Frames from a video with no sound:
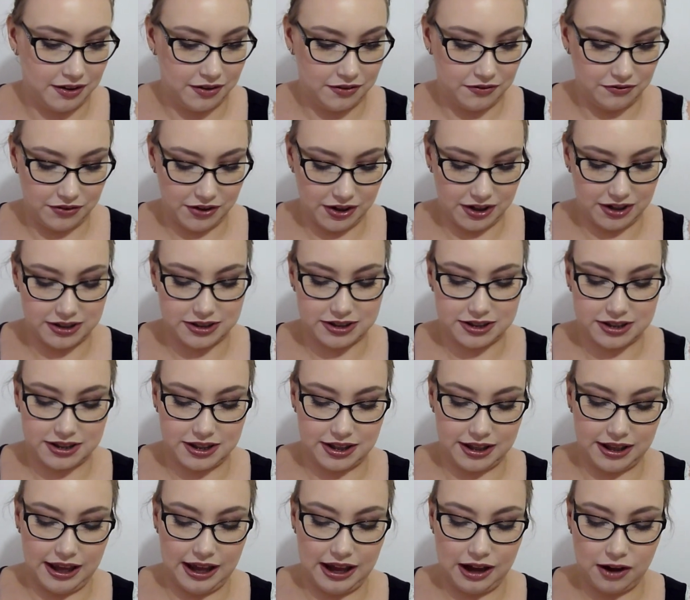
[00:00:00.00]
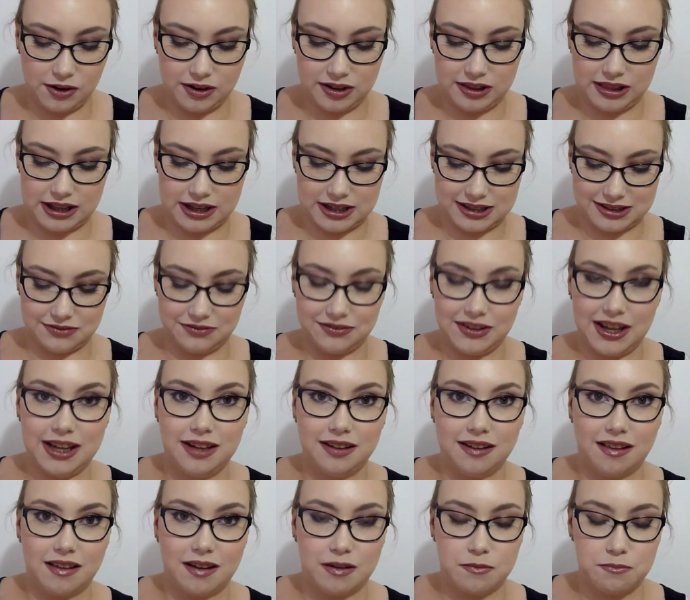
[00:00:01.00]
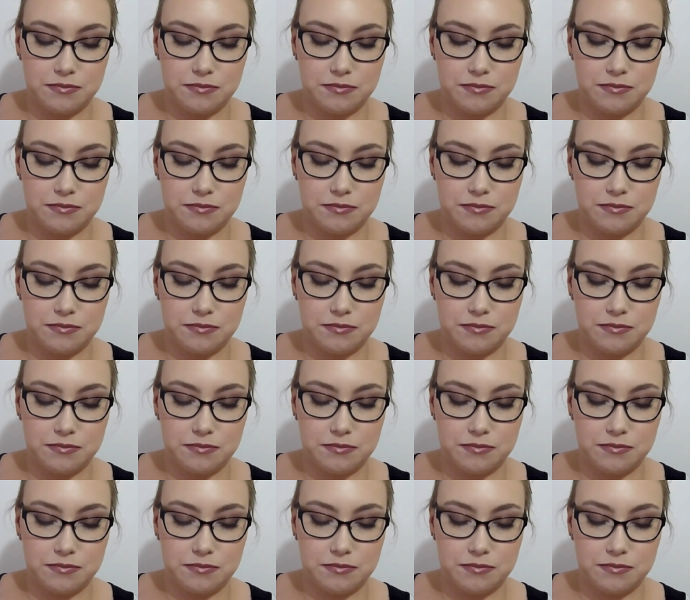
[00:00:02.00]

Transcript: First, the Hourglass Veil